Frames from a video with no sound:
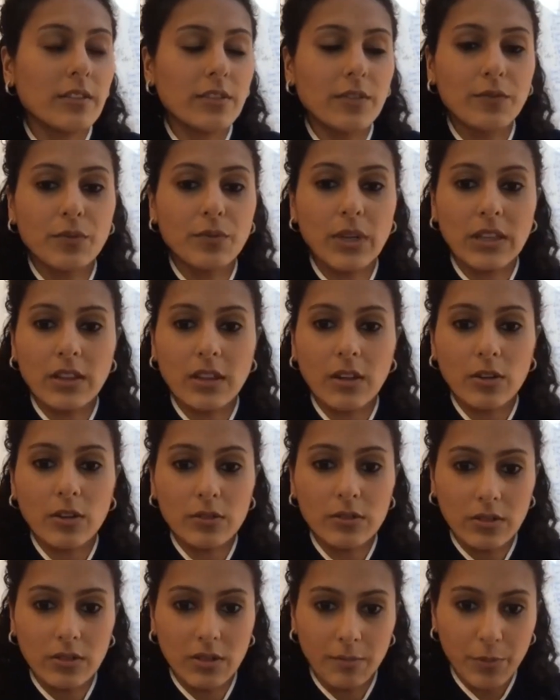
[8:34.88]
the
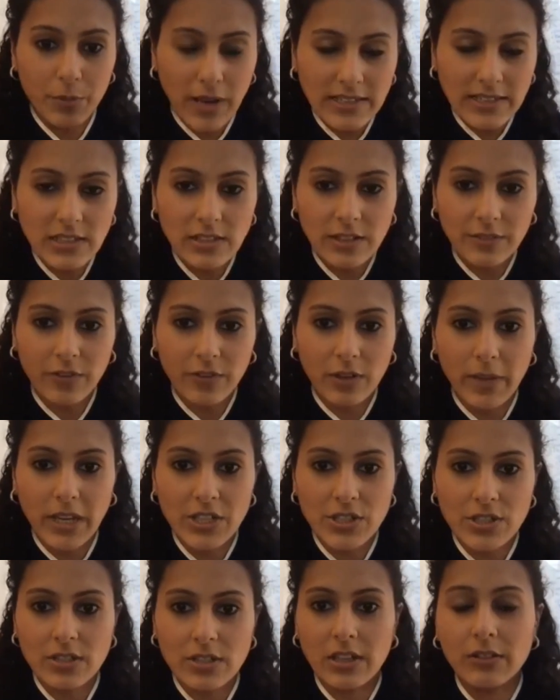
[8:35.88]
present
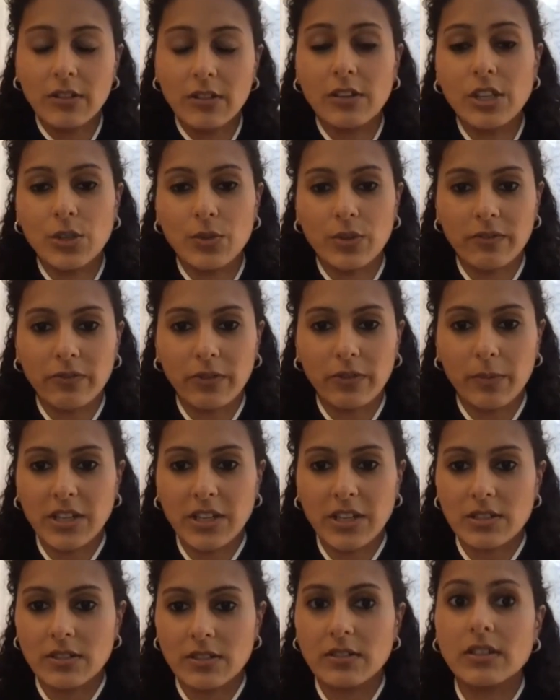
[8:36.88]
inflammation and the new
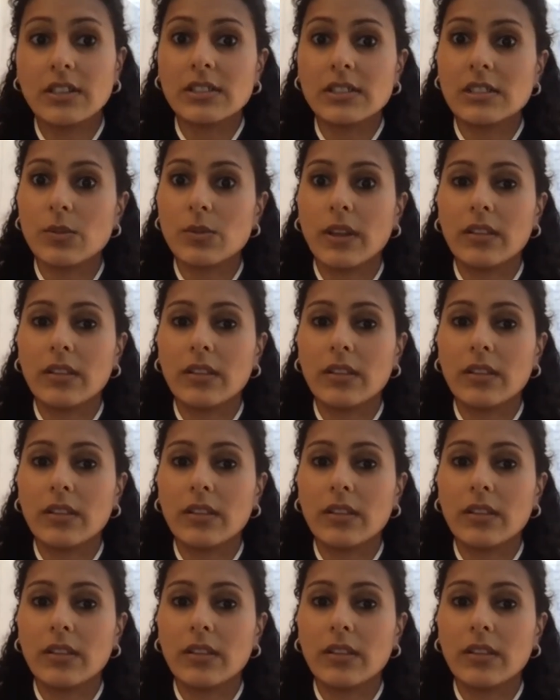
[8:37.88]
inflammation. This is